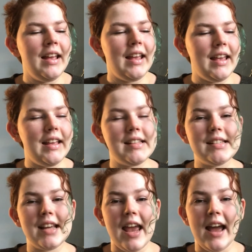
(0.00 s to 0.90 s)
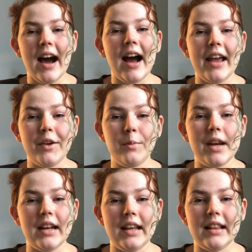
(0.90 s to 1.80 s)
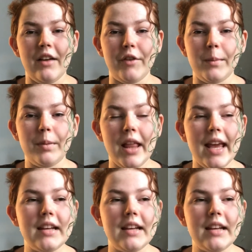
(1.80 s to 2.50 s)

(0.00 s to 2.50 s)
is a high humidity loving plant.